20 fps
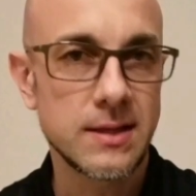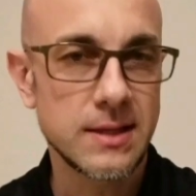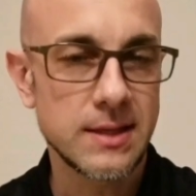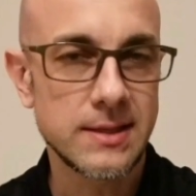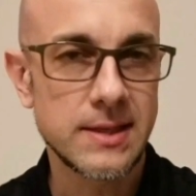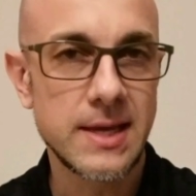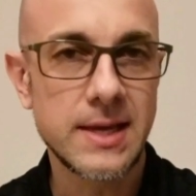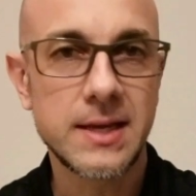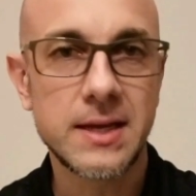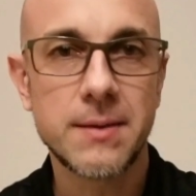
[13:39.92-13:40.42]
that
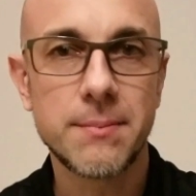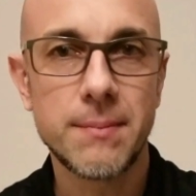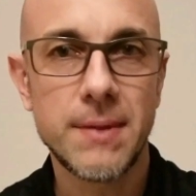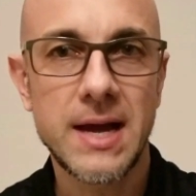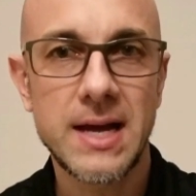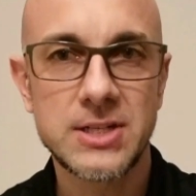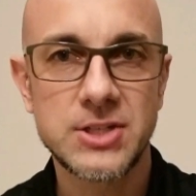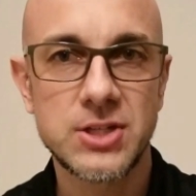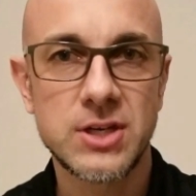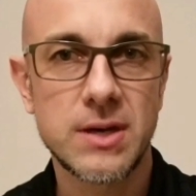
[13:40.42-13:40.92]
they can
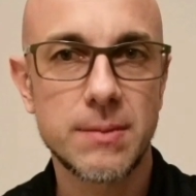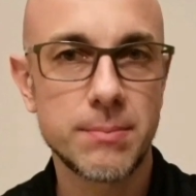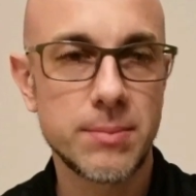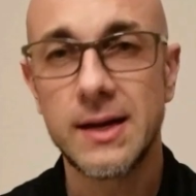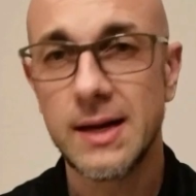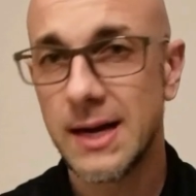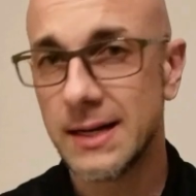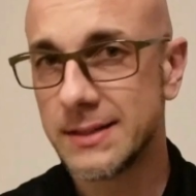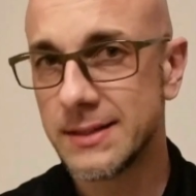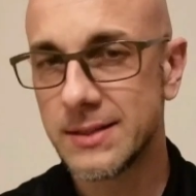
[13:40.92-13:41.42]
match up
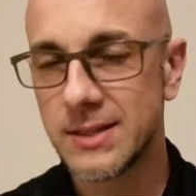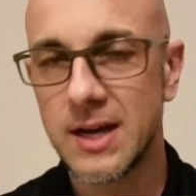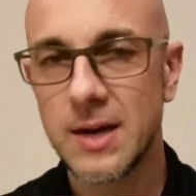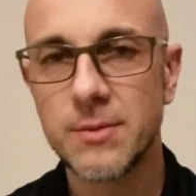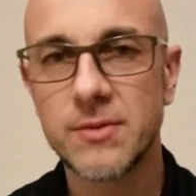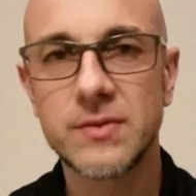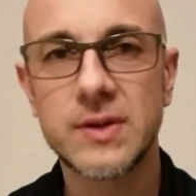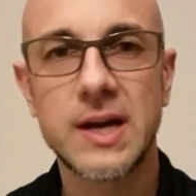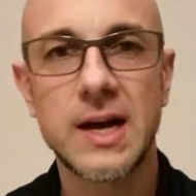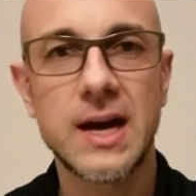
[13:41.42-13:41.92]
at the time
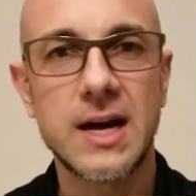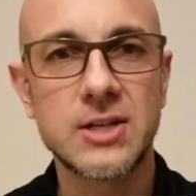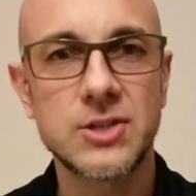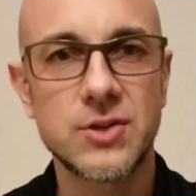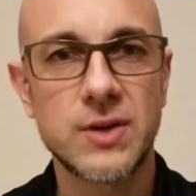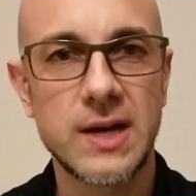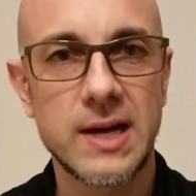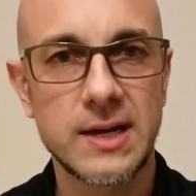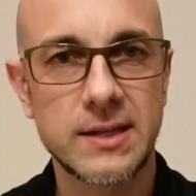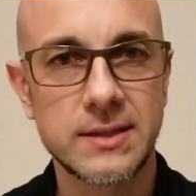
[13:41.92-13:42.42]
of
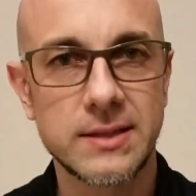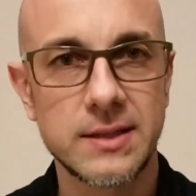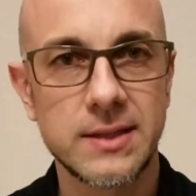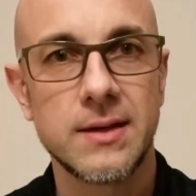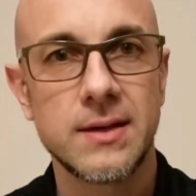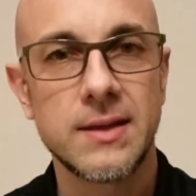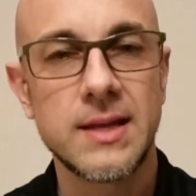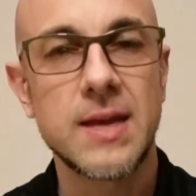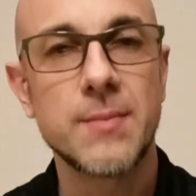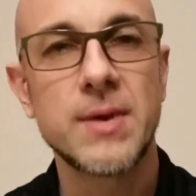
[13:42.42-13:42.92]
contract,
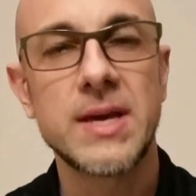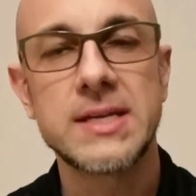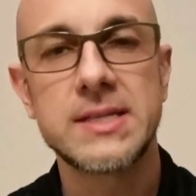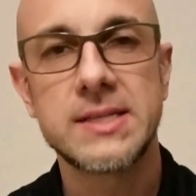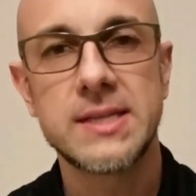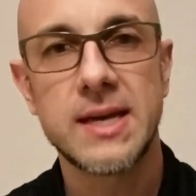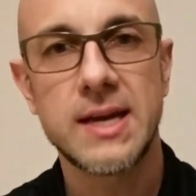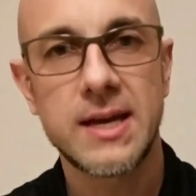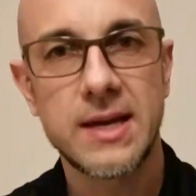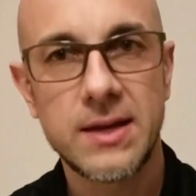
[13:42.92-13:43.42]
they may
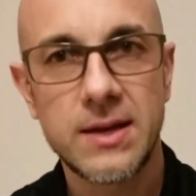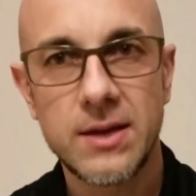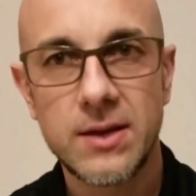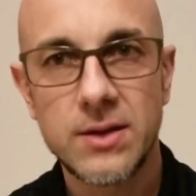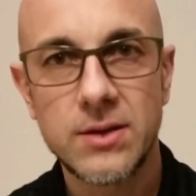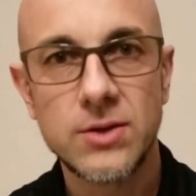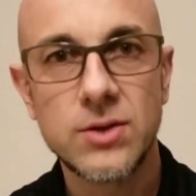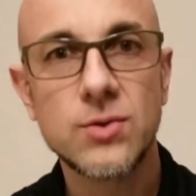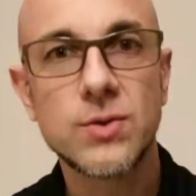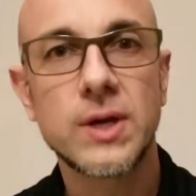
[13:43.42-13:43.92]
say you